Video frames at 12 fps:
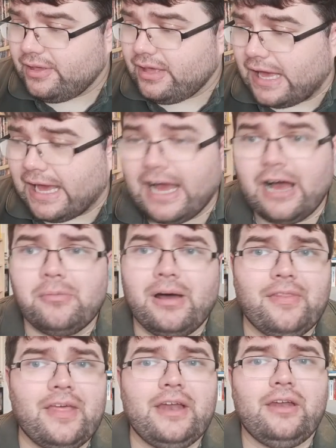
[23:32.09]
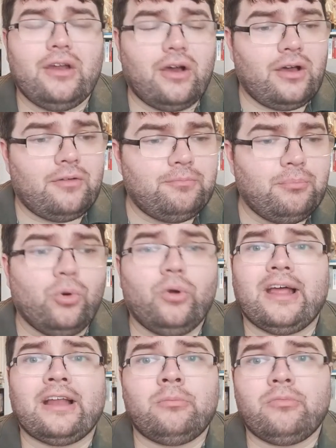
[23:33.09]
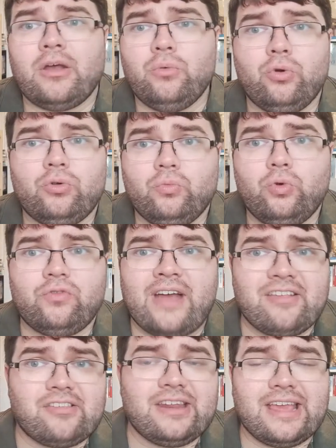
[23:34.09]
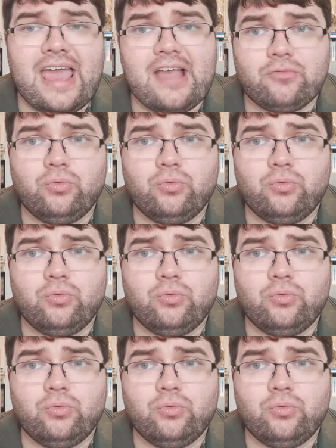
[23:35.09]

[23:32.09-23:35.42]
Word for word: And then Maude Adams, I would have hazarded a guess,